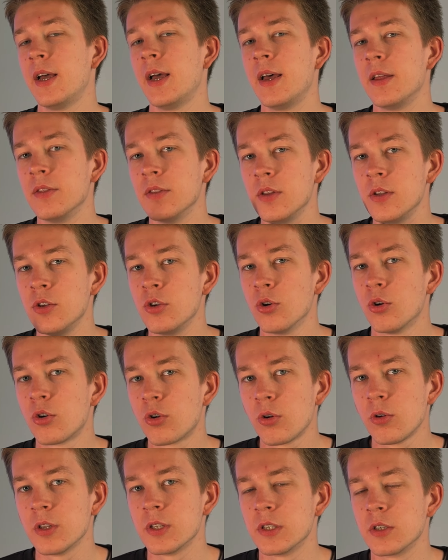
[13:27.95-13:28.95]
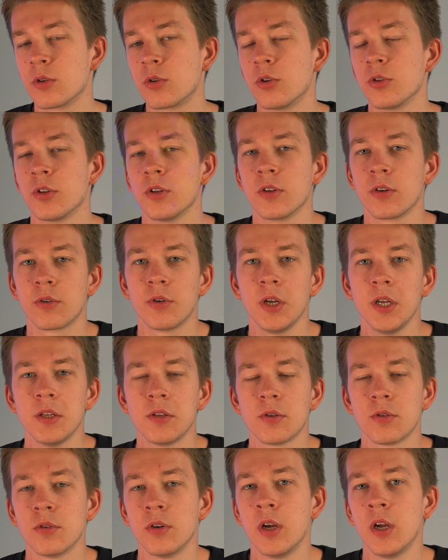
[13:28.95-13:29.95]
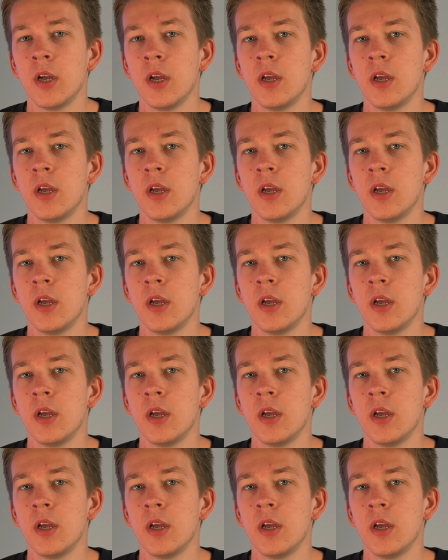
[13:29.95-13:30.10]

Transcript: And your role as a content creator